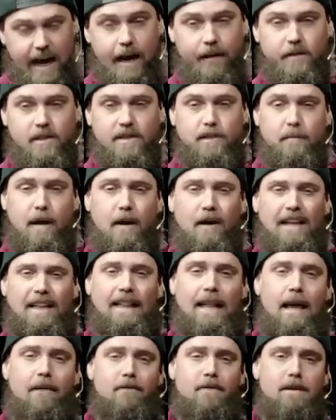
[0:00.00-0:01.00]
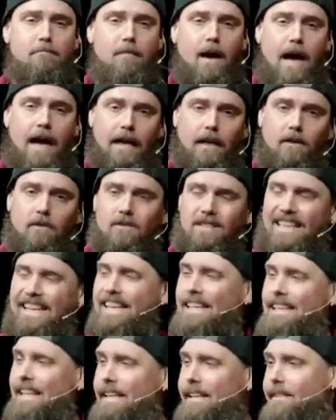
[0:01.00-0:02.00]
Gath is about 11
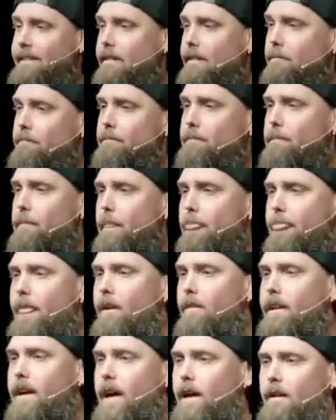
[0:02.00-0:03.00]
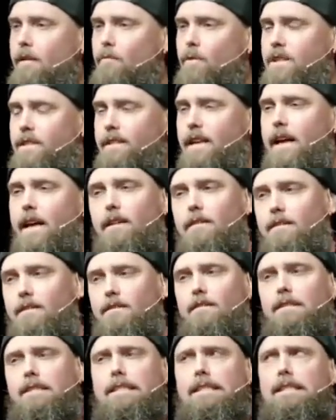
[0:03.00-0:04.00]
miles inland. Okay, what is that?
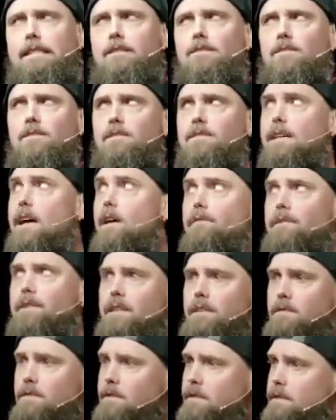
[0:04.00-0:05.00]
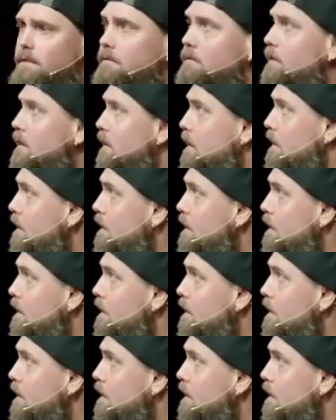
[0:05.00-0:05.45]
East, southeast?